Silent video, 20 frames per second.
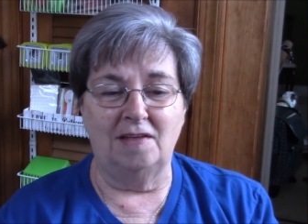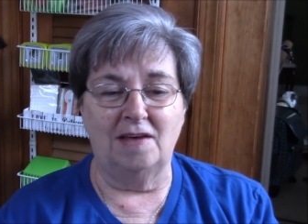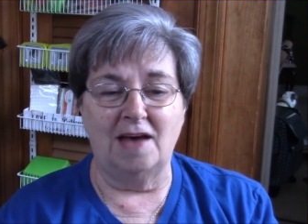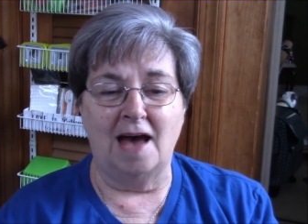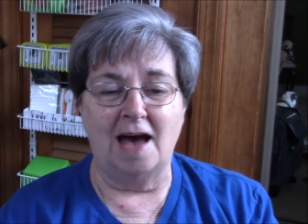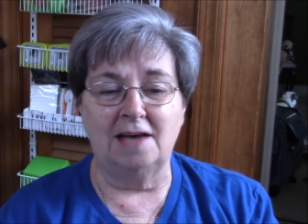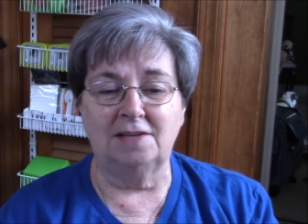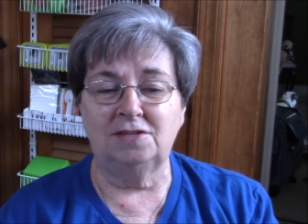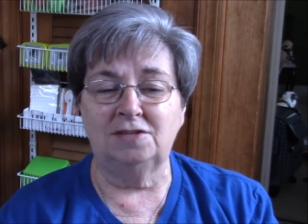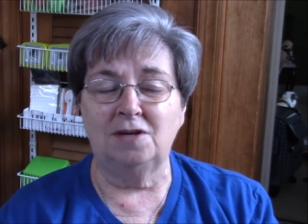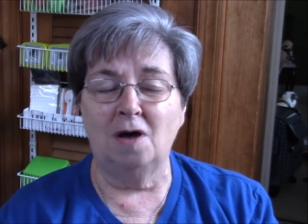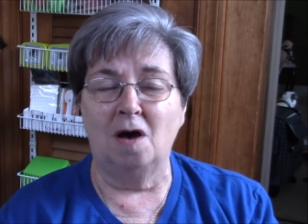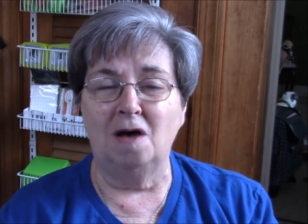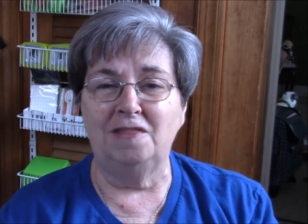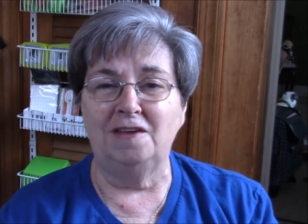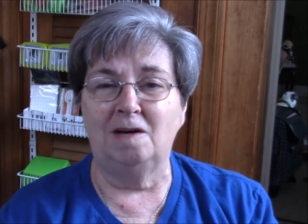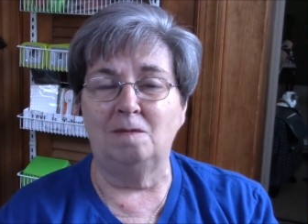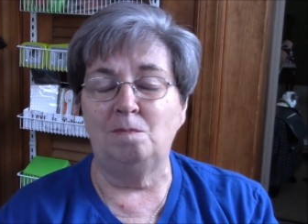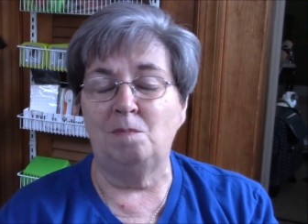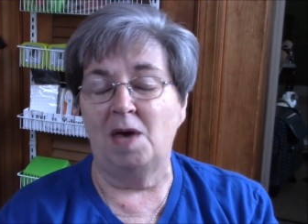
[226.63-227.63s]
I saw
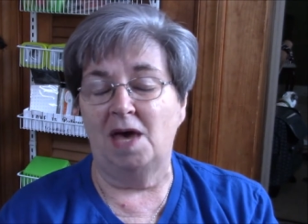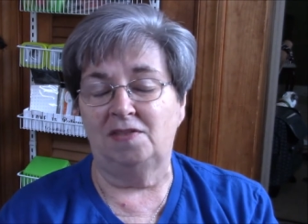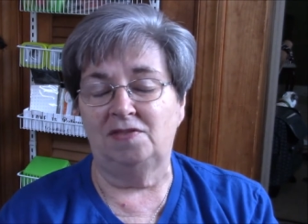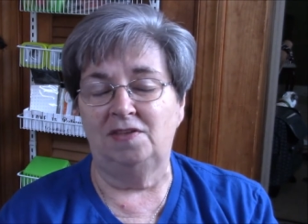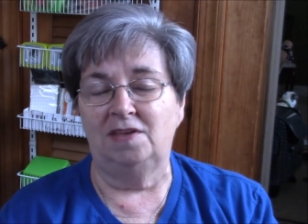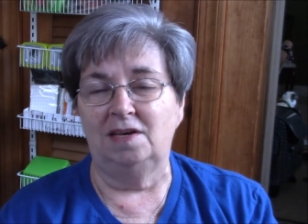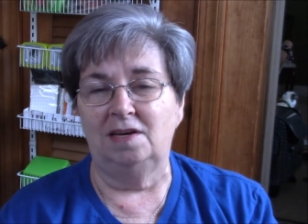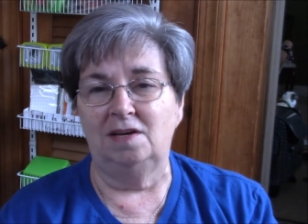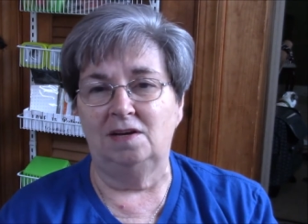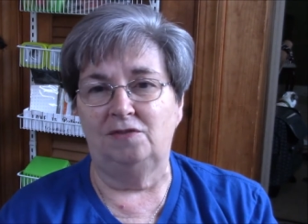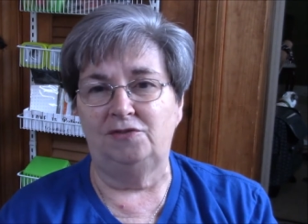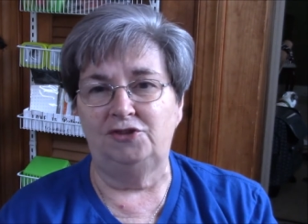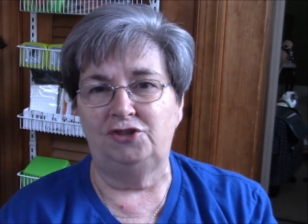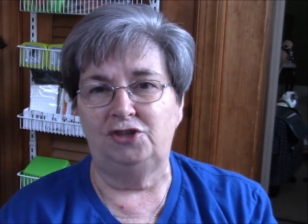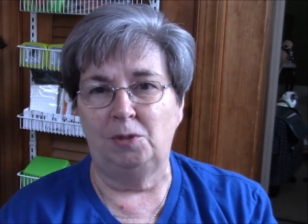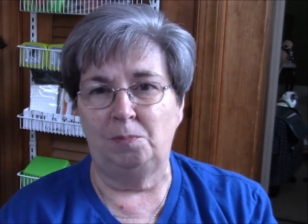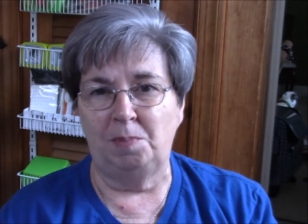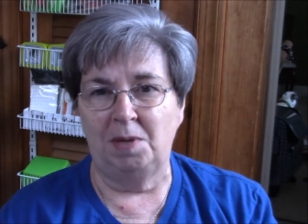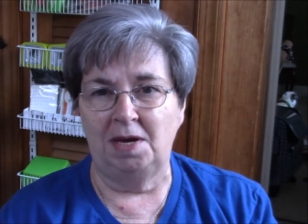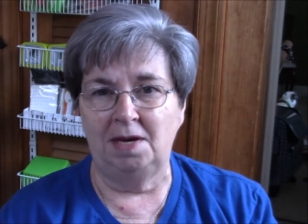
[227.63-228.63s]
their method of
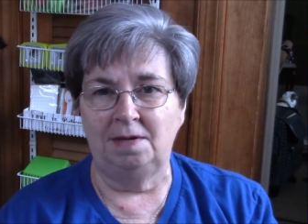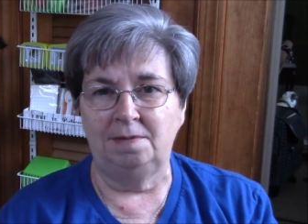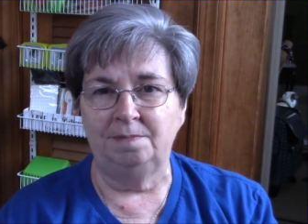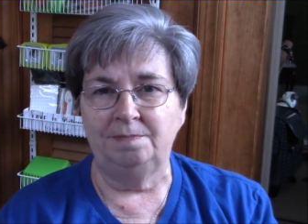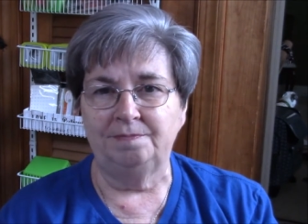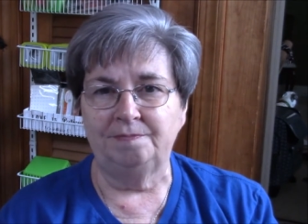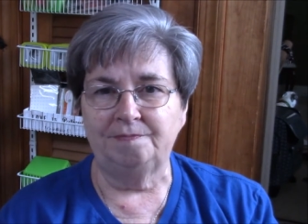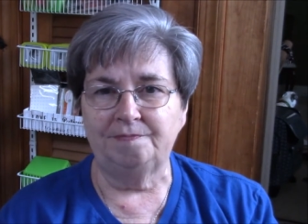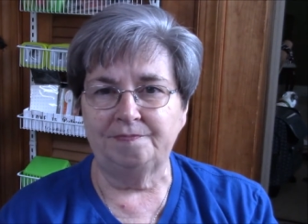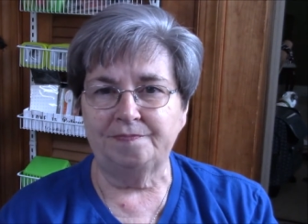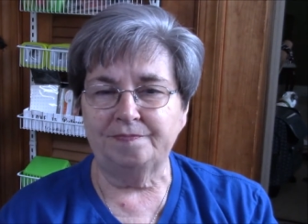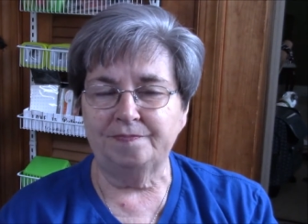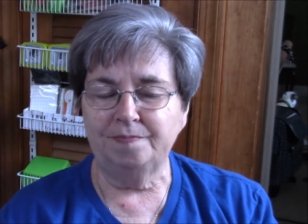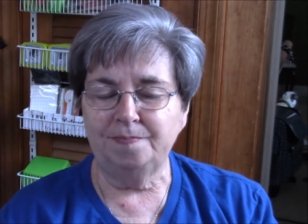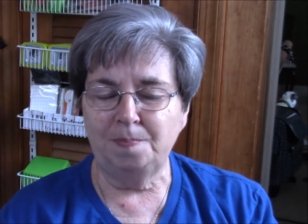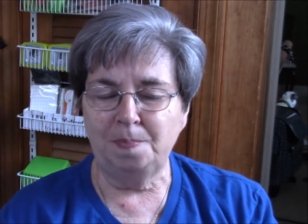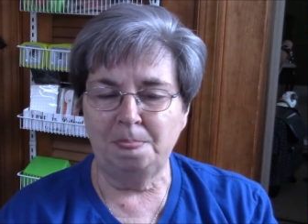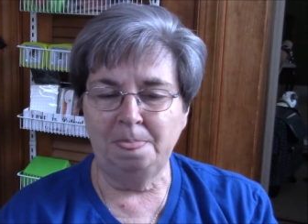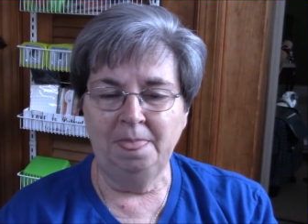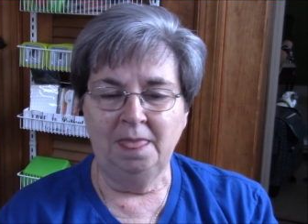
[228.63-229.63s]
shipping
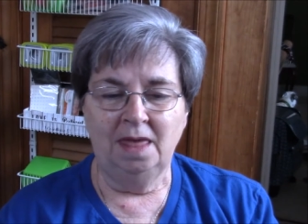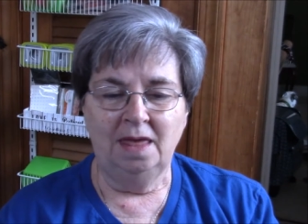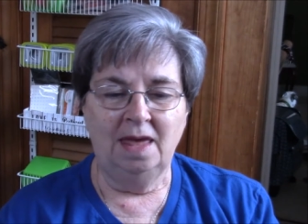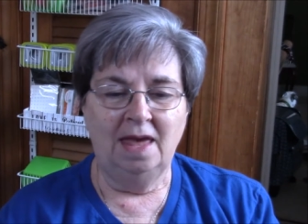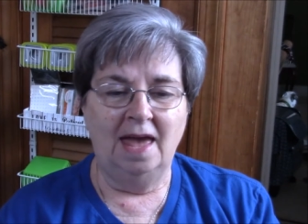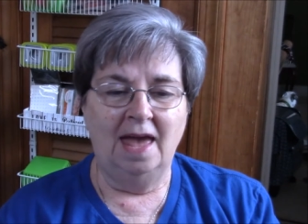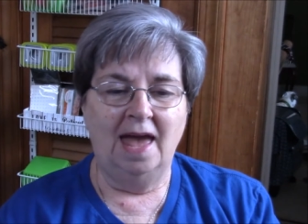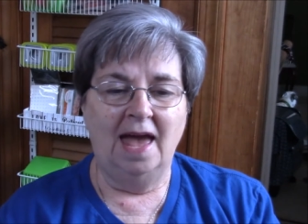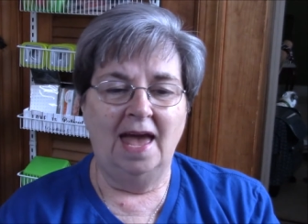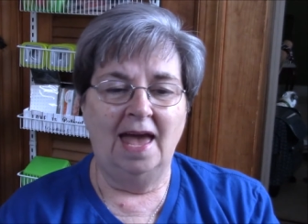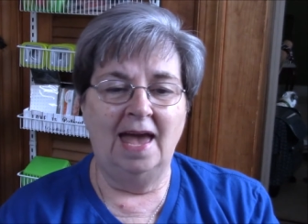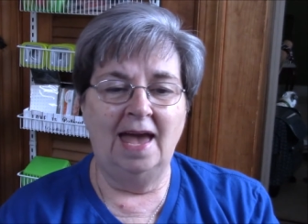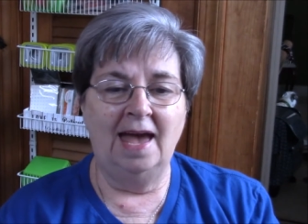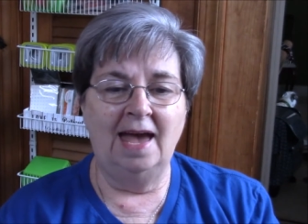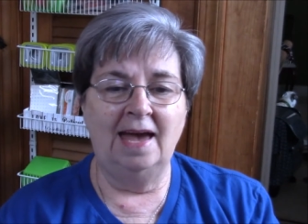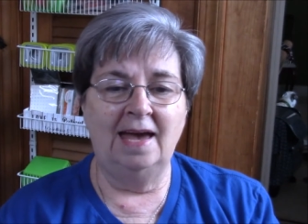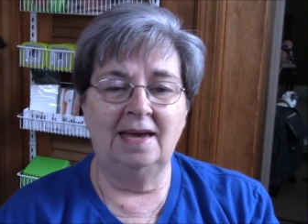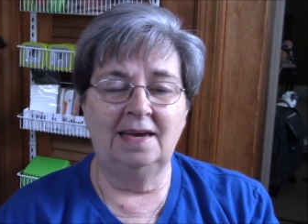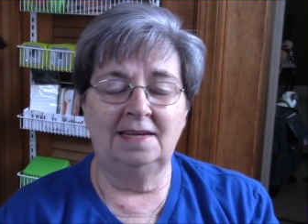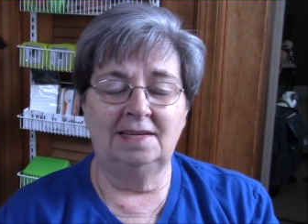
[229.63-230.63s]

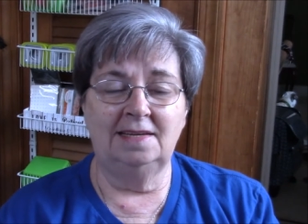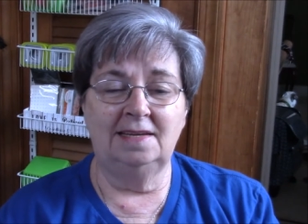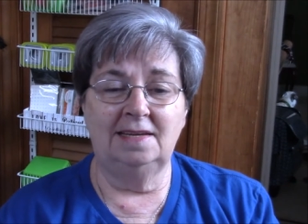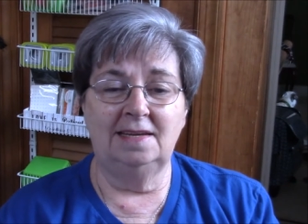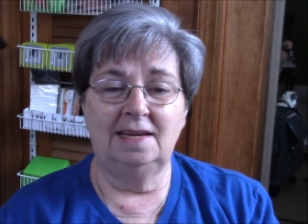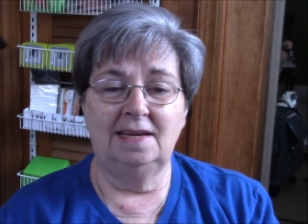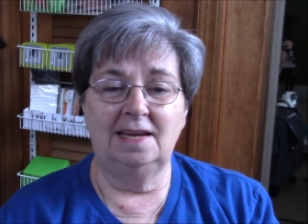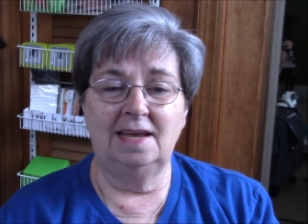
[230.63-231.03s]
and